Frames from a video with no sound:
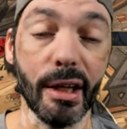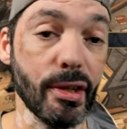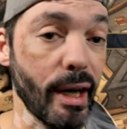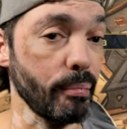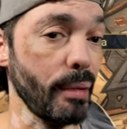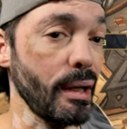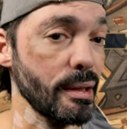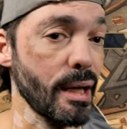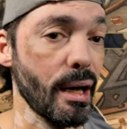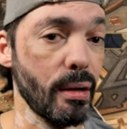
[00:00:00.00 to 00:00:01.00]
getting better
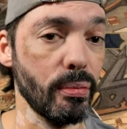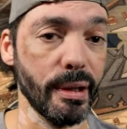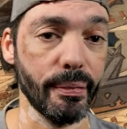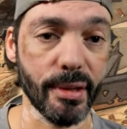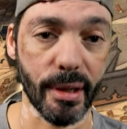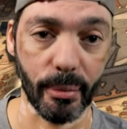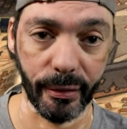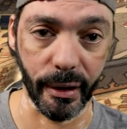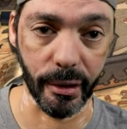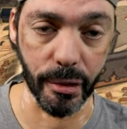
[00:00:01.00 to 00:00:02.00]
now with some
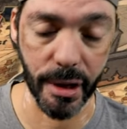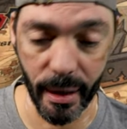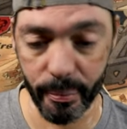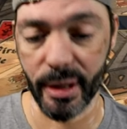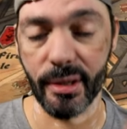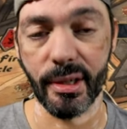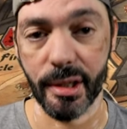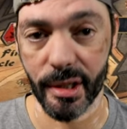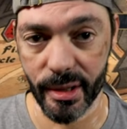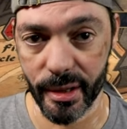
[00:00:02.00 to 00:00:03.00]
of the new champions. I
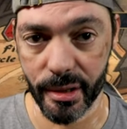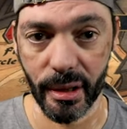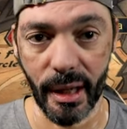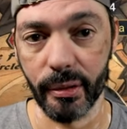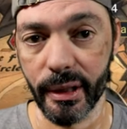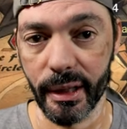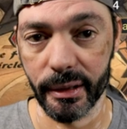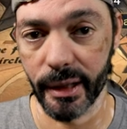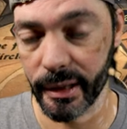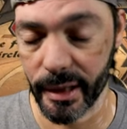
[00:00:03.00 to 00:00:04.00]
just need to level them,
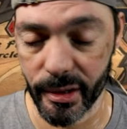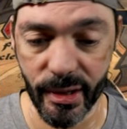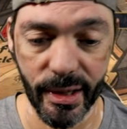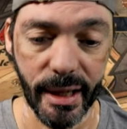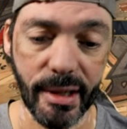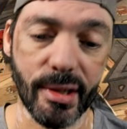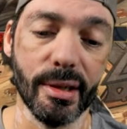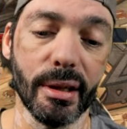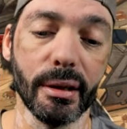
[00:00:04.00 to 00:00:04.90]
get them to 6.